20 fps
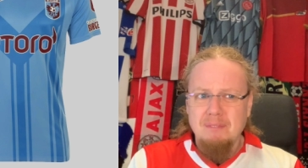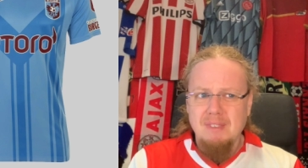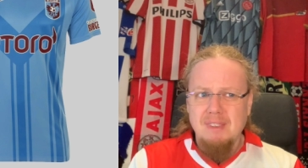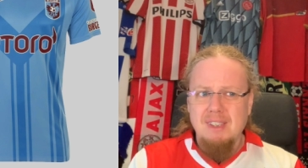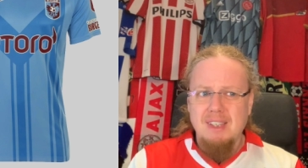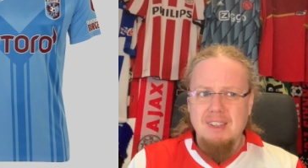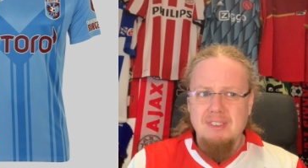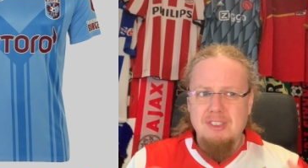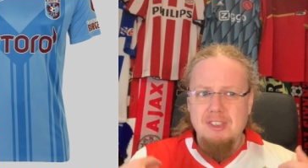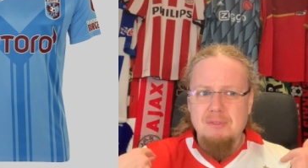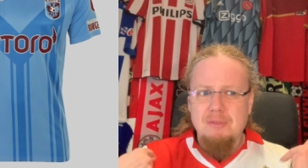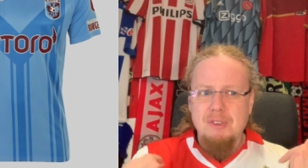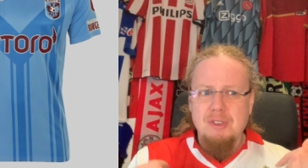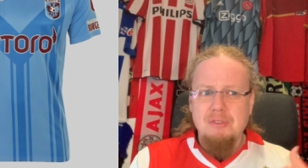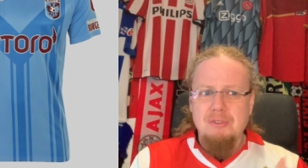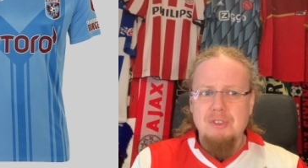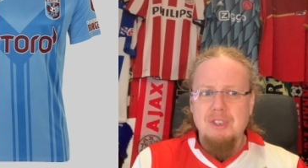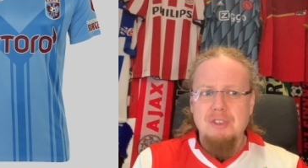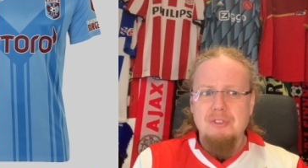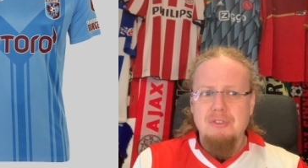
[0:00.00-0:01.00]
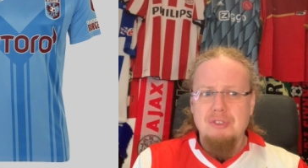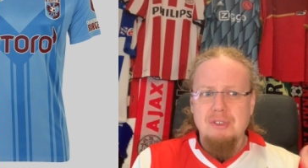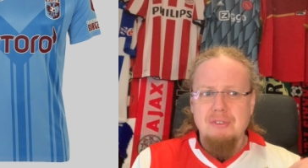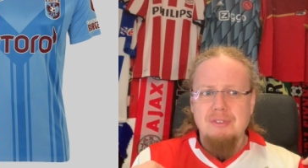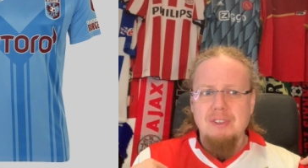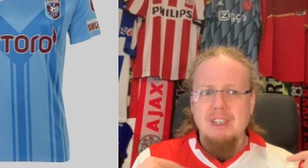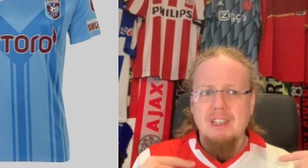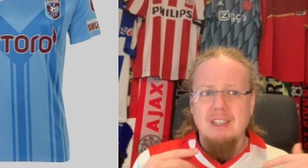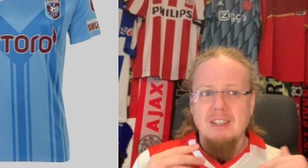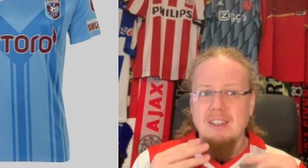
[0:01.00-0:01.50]
It has even the V for
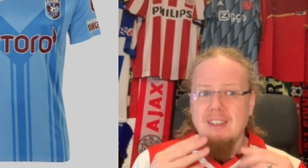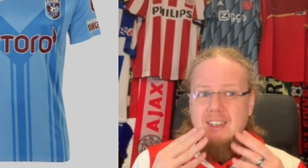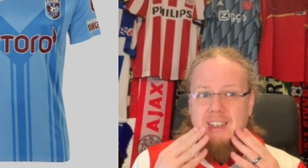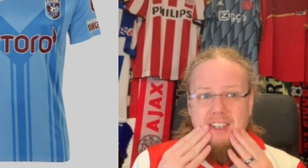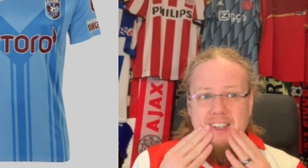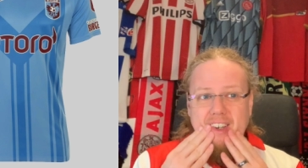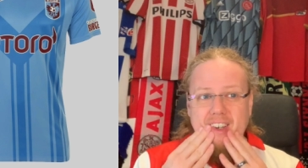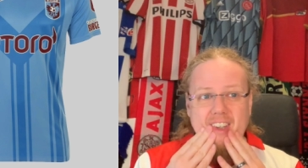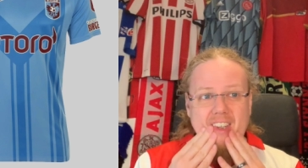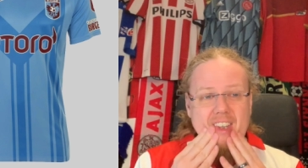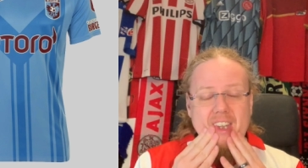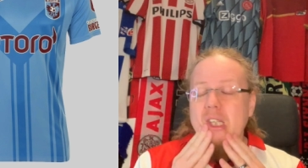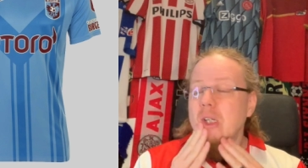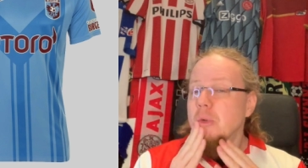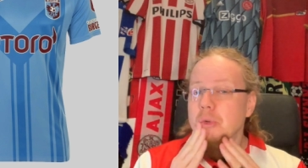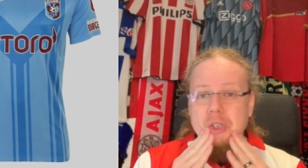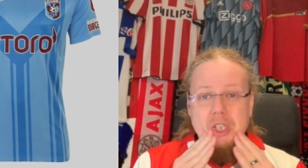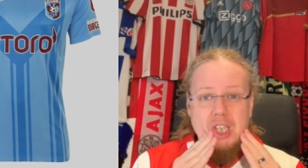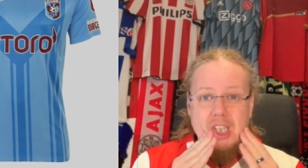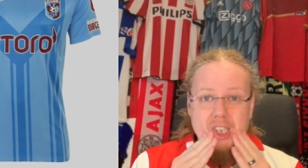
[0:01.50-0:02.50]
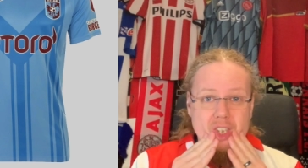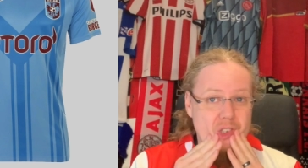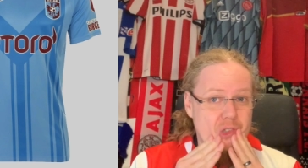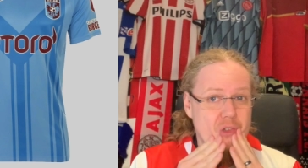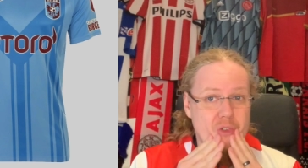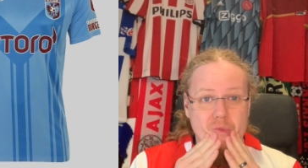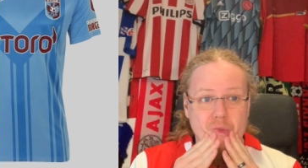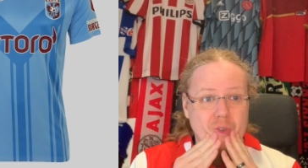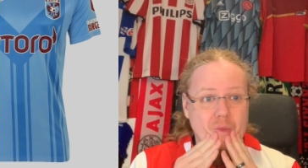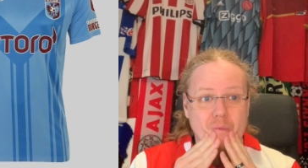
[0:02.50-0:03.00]
Villa. Don't get
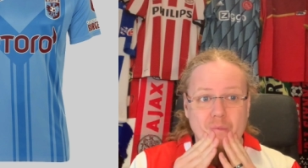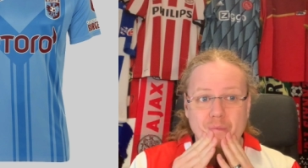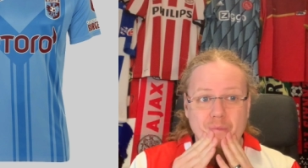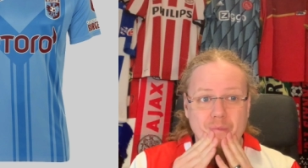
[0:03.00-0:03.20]
this one.